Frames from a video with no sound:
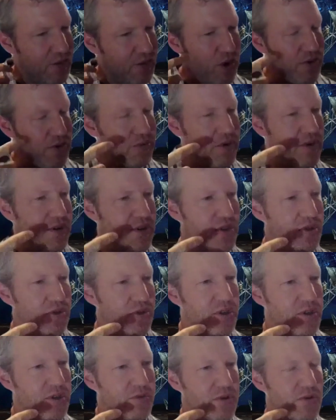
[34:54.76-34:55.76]
that what we would
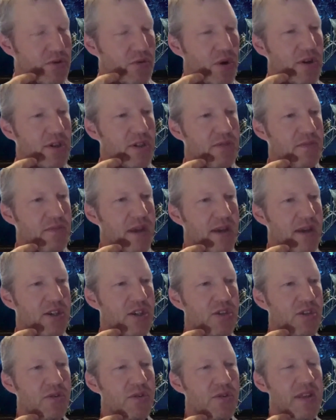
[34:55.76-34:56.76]
do is we would want to make
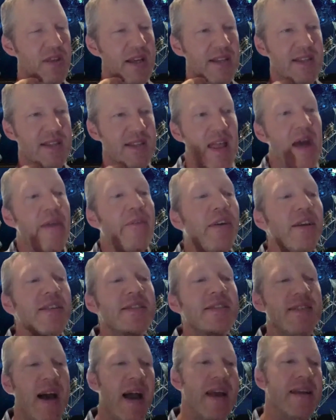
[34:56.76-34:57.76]
sure that South African
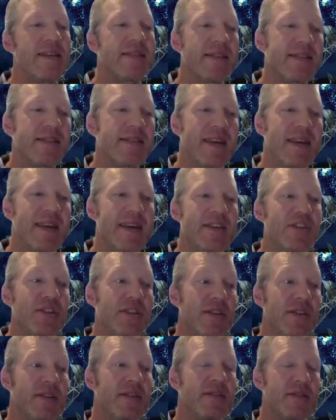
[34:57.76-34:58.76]
scientists and
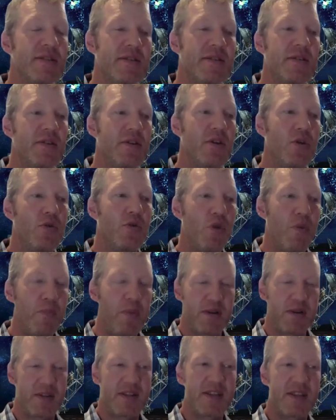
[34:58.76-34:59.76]
engineers were
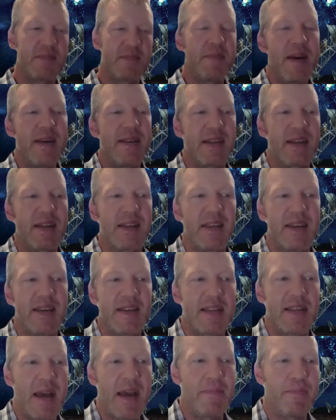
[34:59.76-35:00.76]
participating in the
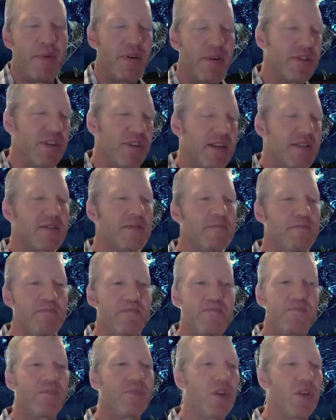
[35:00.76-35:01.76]
SKA project,
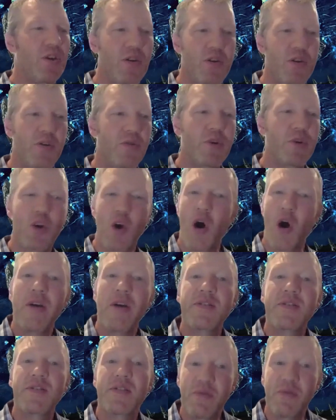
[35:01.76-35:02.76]

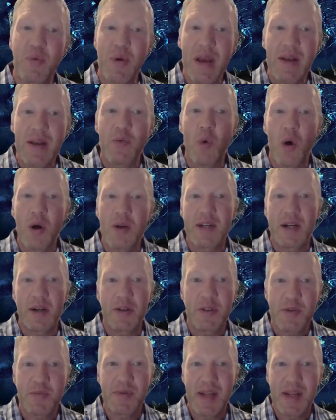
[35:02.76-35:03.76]
regardless of where it was
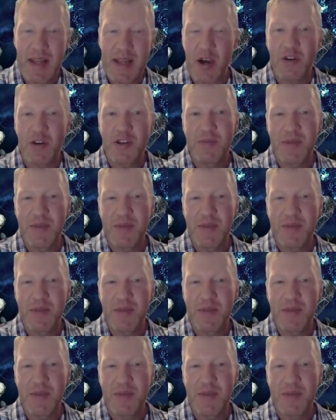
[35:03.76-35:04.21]
ultimately going